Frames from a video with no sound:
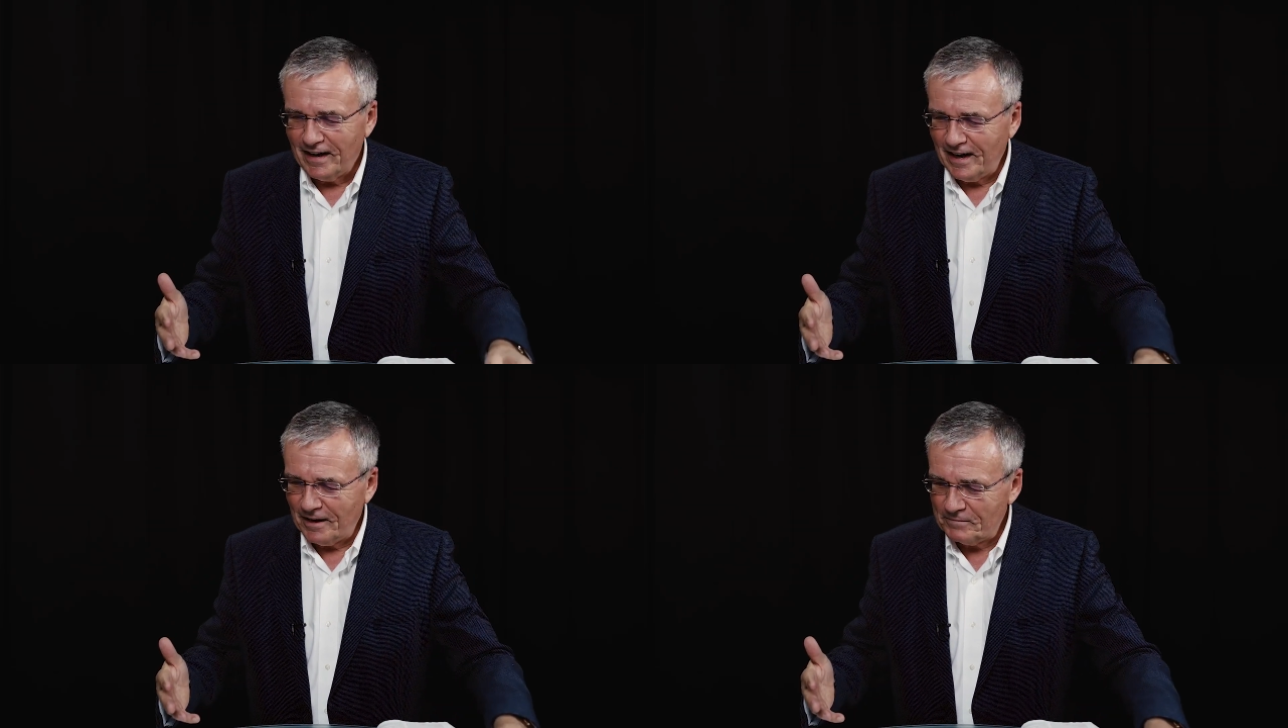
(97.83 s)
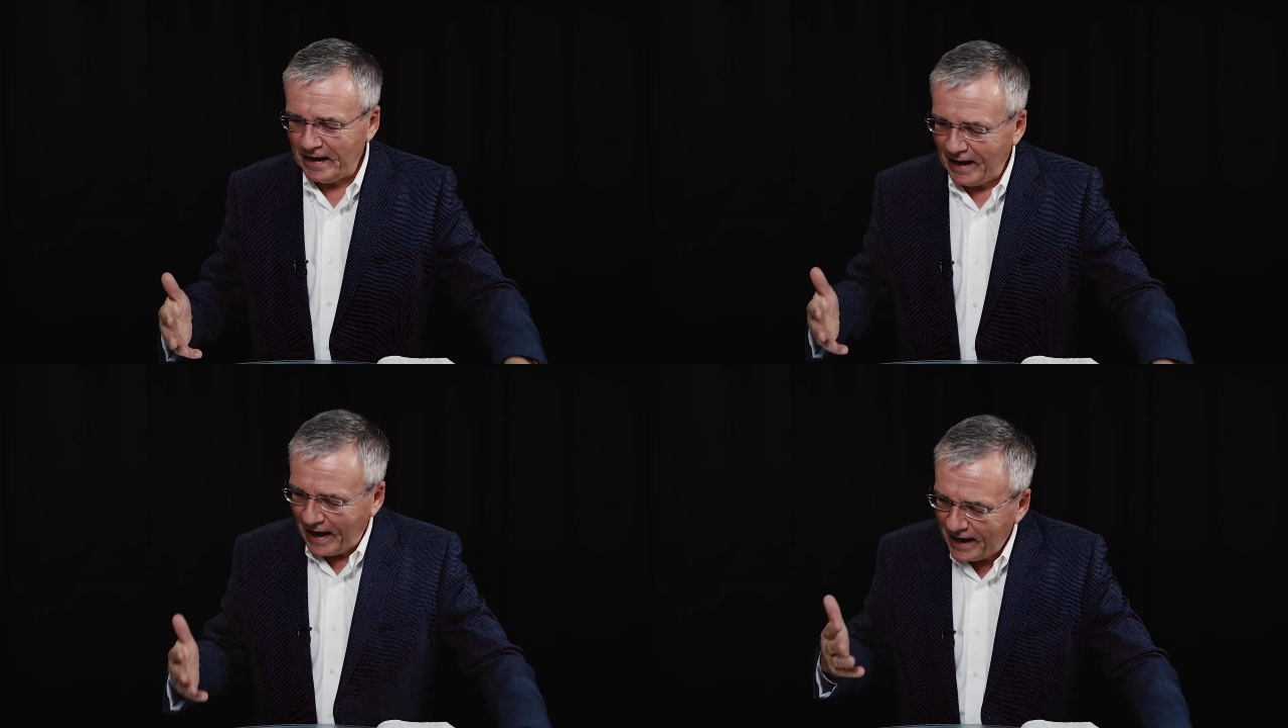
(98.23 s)

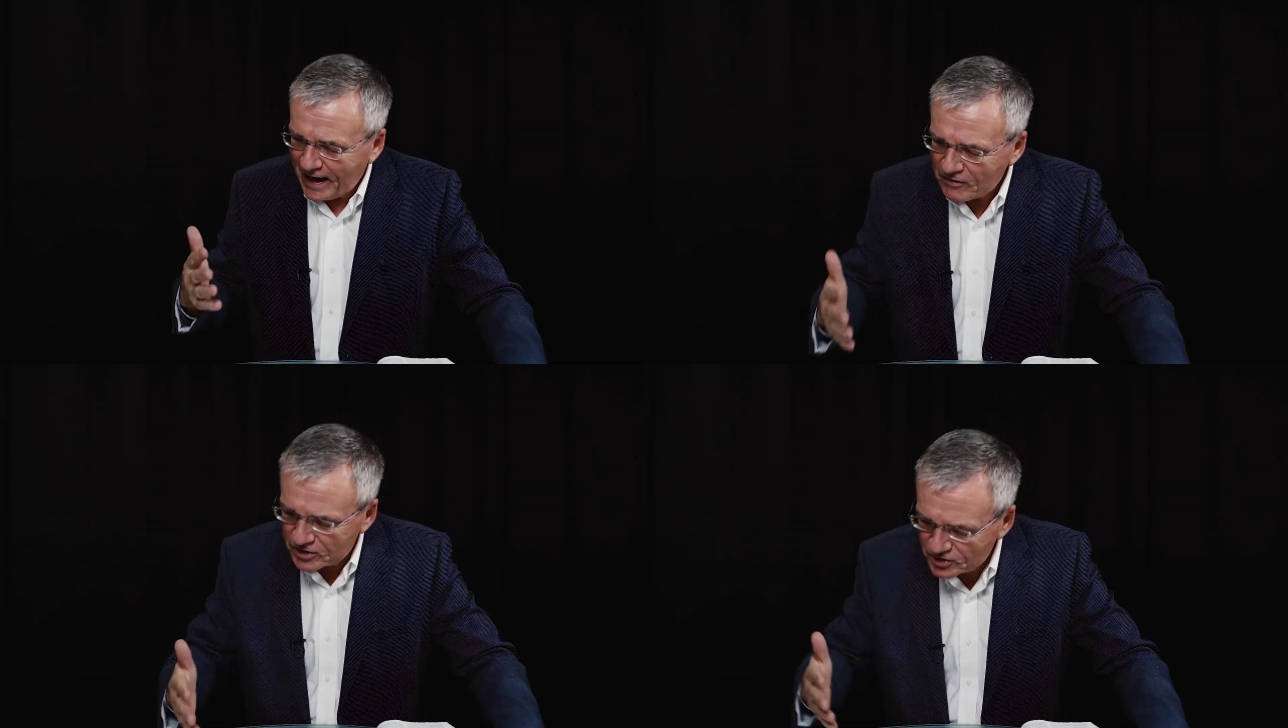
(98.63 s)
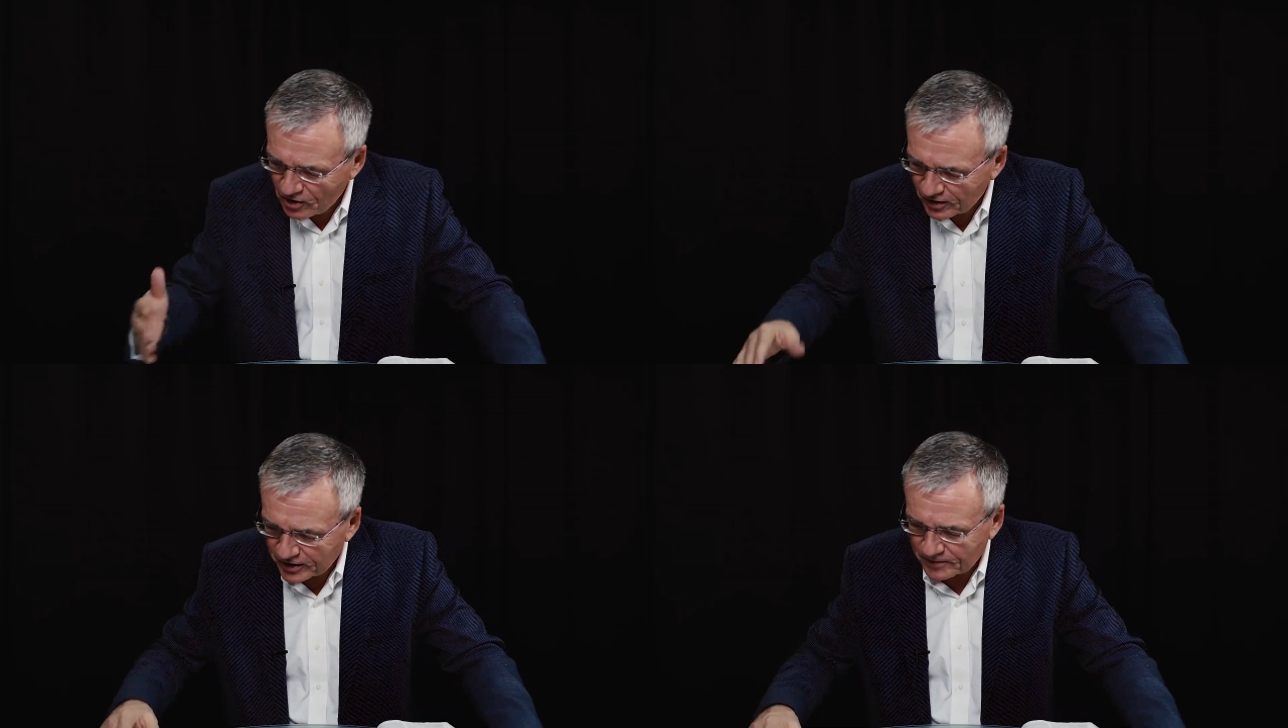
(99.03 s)
I have a
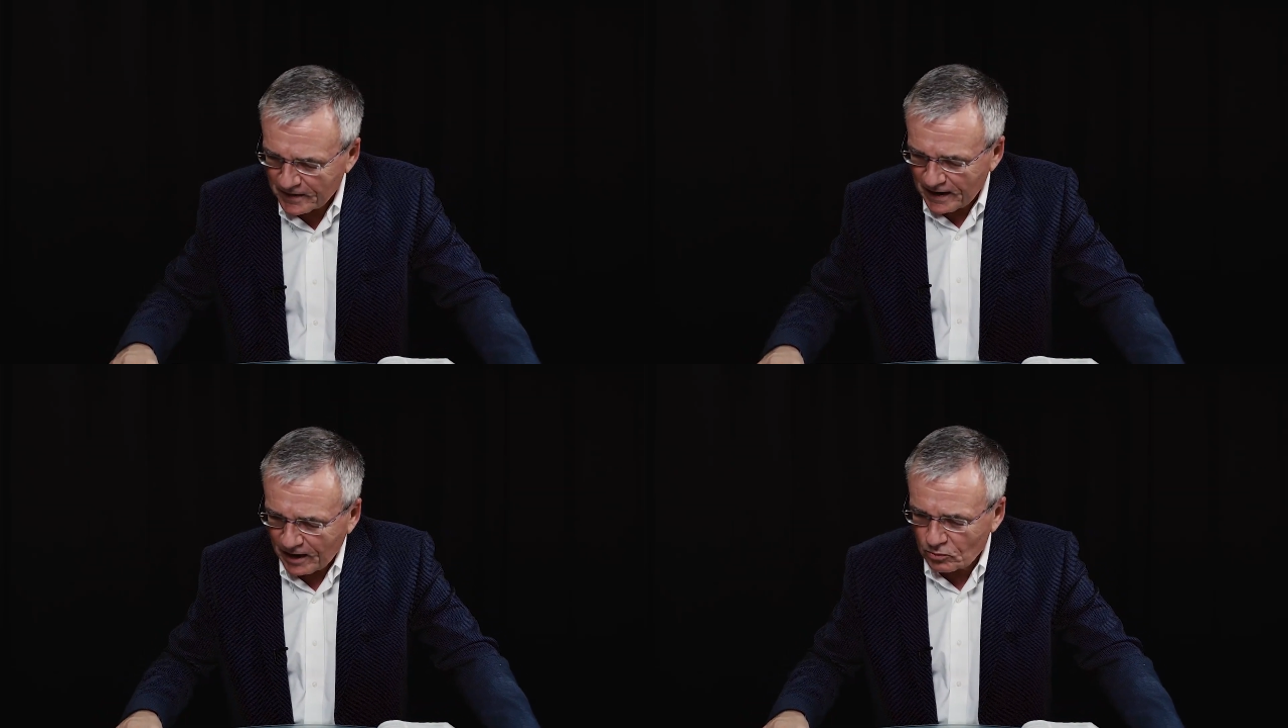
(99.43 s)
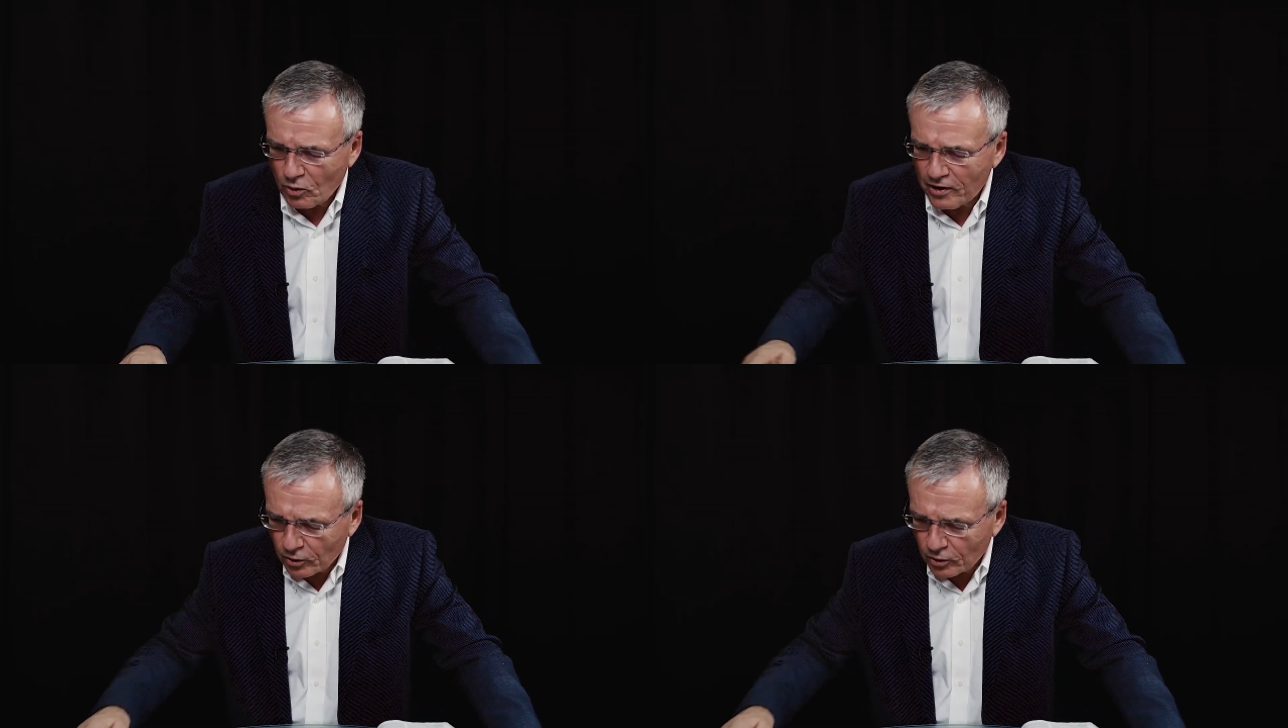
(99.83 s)
song here. Roy